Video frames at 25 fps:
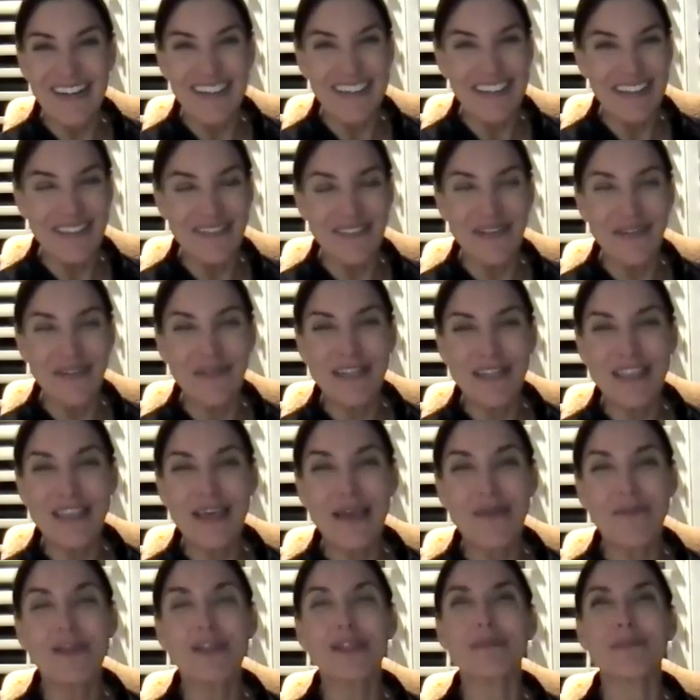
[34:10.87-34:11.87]
I mean, we thought
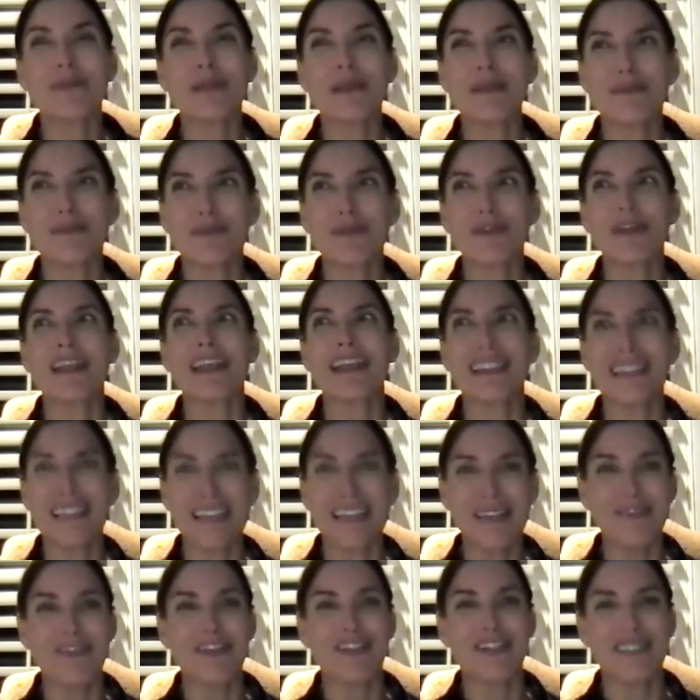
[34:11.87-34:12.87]
we were being pretty
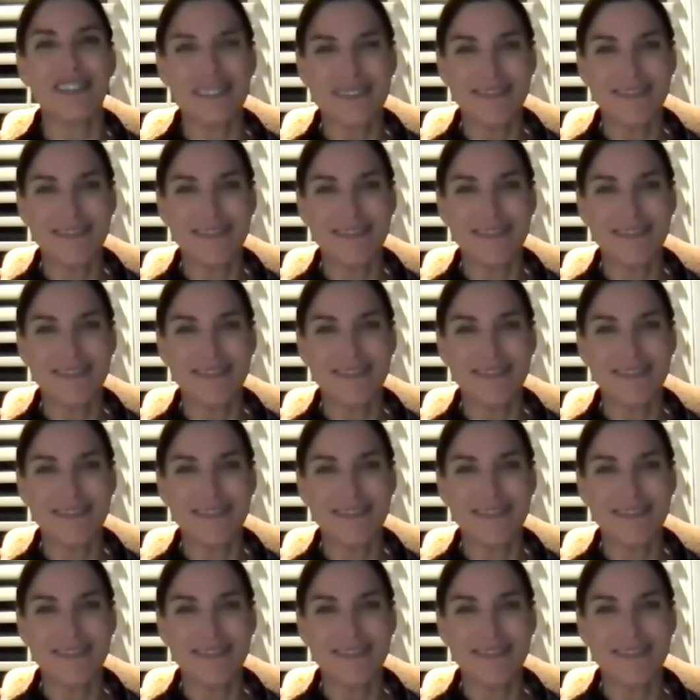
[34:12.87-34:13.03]
clever.